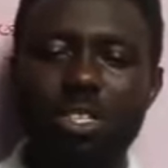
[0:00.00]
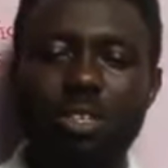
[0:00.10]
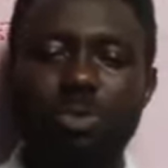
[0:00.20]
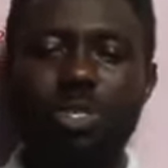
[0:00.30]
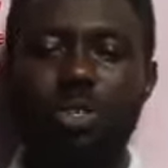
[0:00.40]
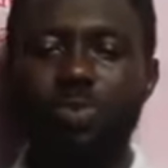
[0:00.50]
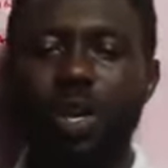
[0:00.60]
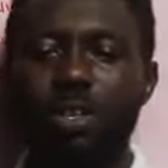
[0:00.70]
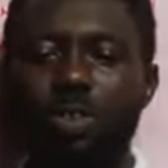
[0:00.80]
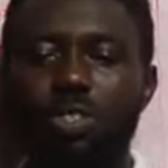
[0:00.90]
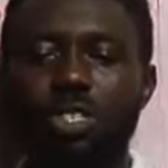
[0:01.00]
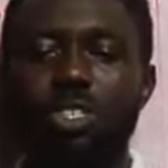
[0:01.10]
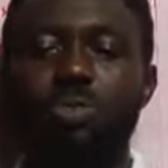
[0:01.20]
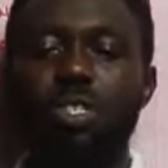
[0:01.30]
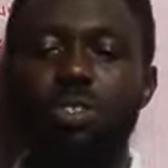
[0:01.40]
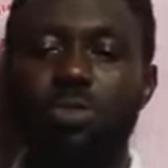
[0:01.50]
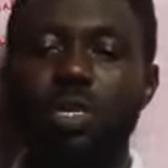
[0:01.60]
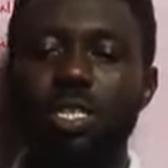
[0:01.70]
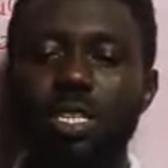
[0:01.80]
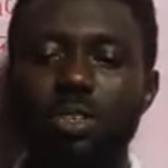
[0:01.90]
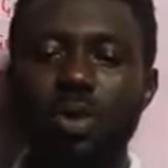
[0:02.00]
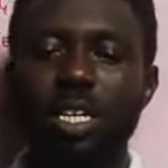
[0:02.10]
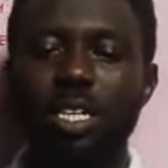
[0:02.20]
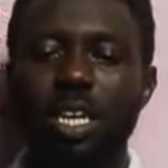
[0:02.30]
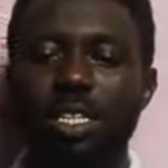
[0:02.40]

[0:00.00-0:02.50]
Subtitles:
generation right or security-oriented right.